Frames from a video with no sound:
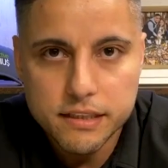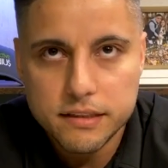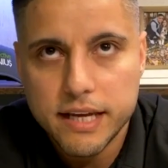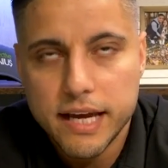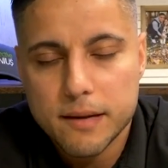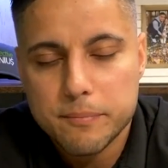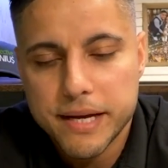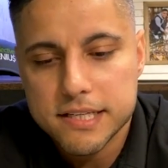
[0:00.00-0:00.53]

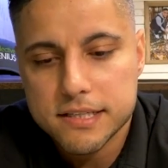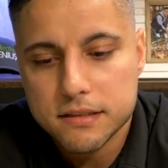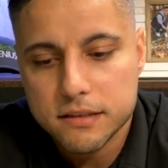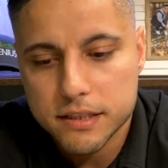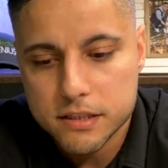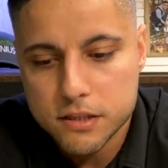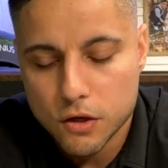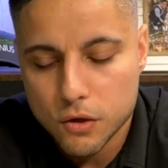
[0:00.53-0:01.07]
Yeah, basically.
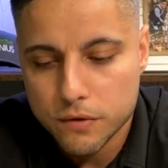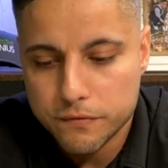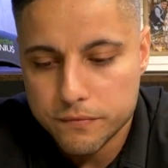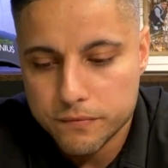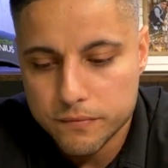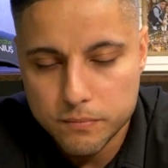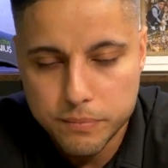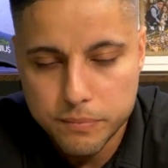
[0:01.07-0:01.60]
So if
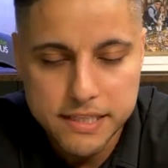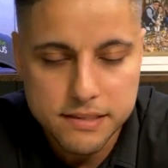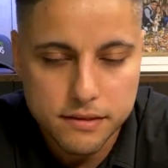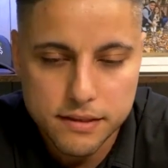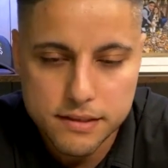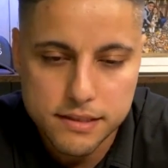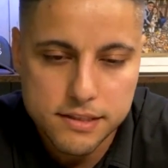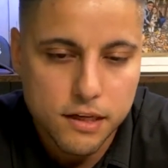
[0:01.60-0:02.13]
it's
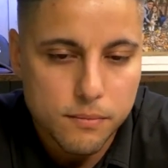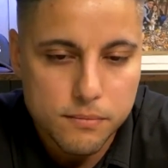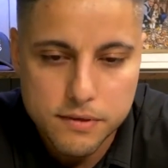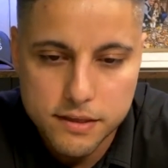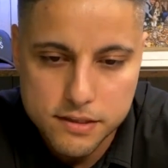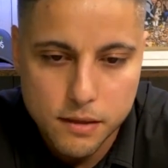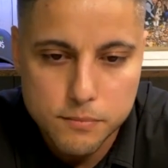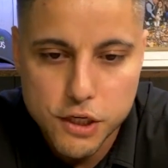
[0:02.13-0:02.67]
the
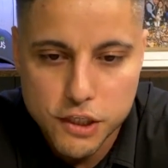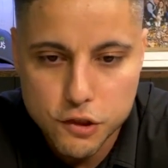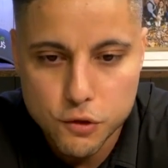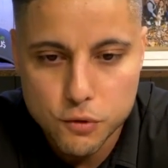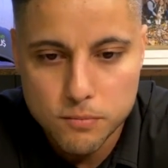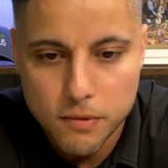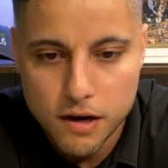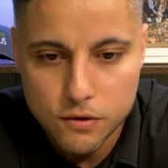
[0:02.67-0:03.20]
subject to
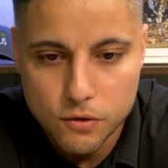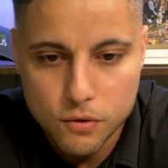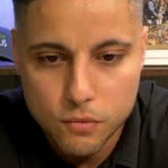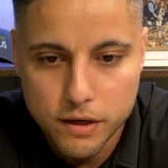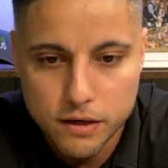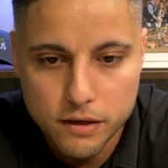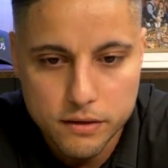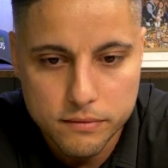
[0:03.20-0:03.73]
model,
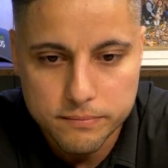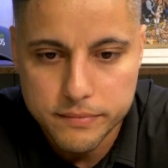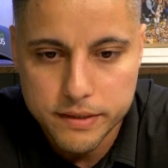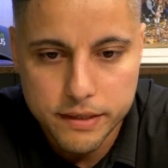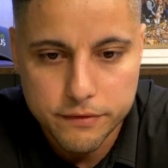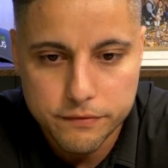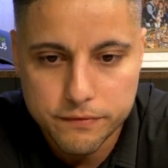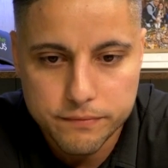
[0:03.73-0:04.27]
where
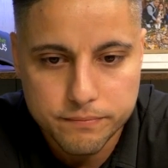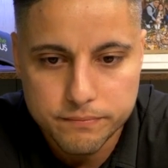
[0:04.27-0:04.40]
if